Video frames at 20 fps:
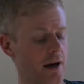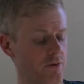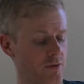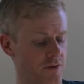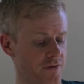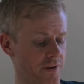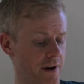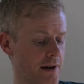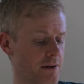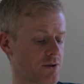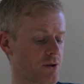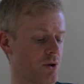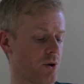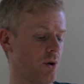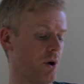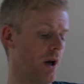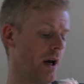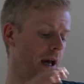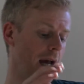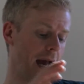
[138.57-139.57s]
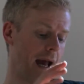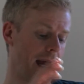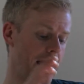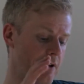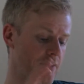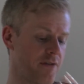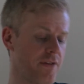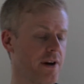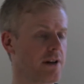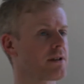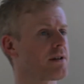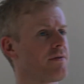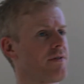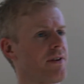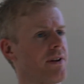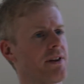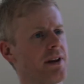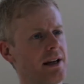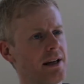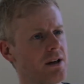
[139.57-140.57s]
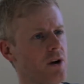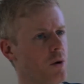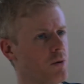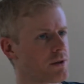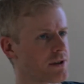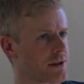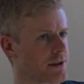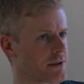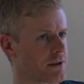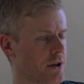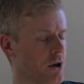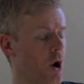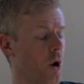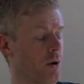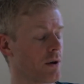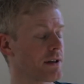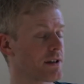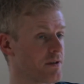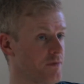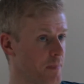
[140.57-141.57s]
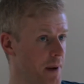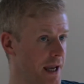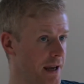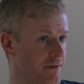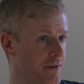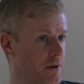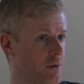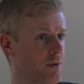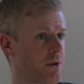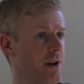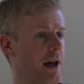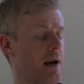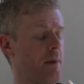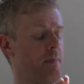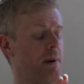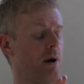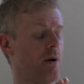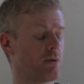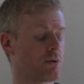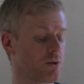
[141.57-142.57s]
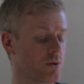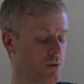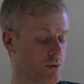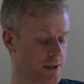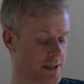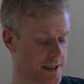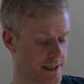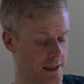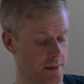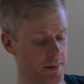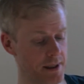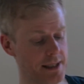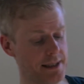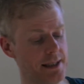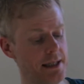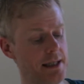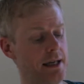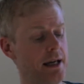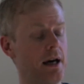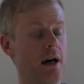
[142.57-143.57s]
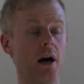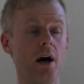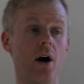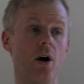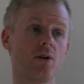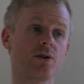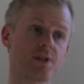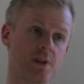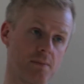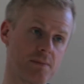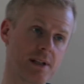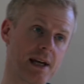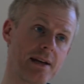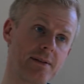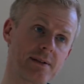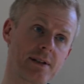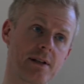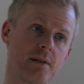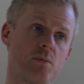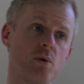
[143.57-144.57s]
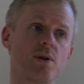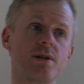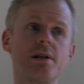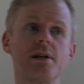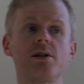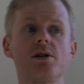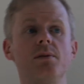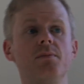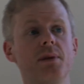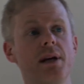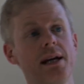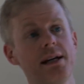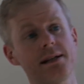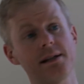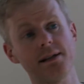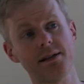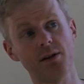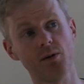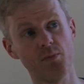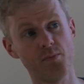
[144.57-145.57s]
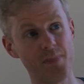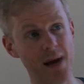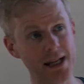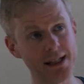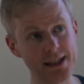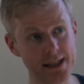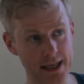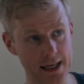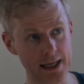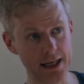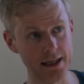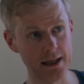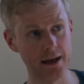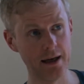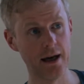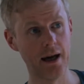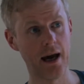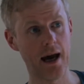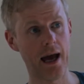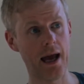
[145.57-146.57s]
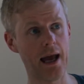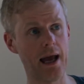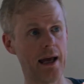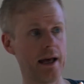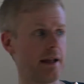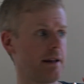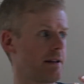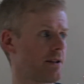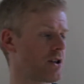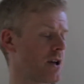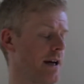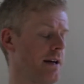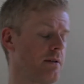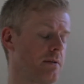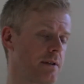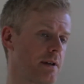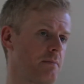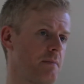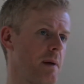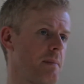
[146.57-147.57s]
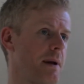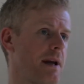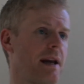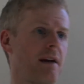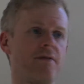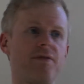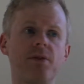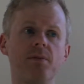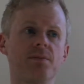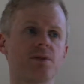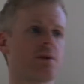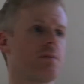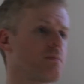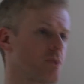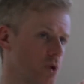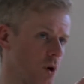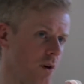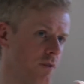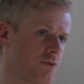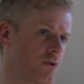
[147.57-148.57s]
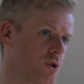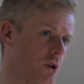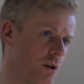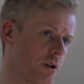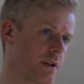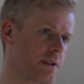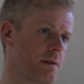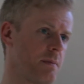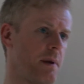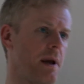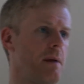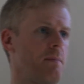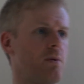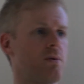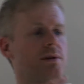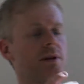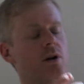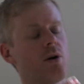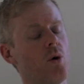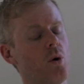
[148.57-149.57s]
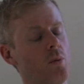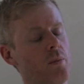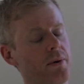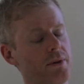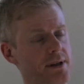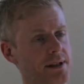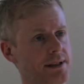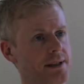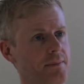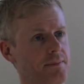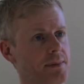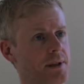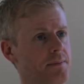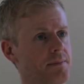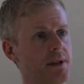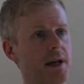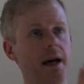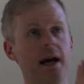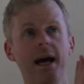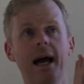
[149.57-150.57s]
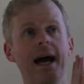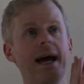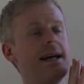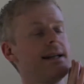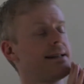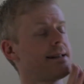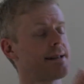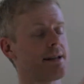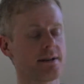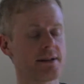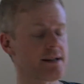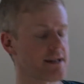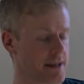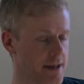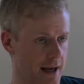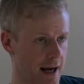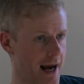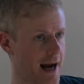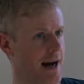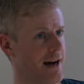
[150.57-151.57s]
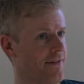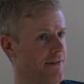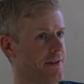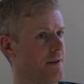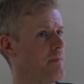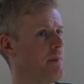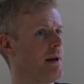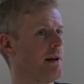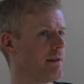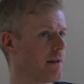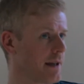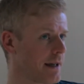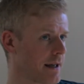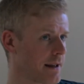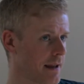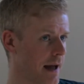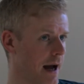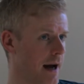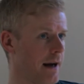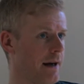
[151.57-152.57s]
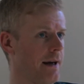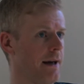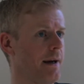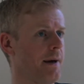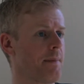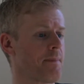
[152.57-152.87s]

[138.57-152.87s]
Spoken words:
referred to for a thing called cognitive behavioural therapy, also known as CBT, or sometimes in the most extreme cases, they'll medicate the child and maybe give them some sort of drug to be able to cope with these symptoms. It doesn't have to be like that.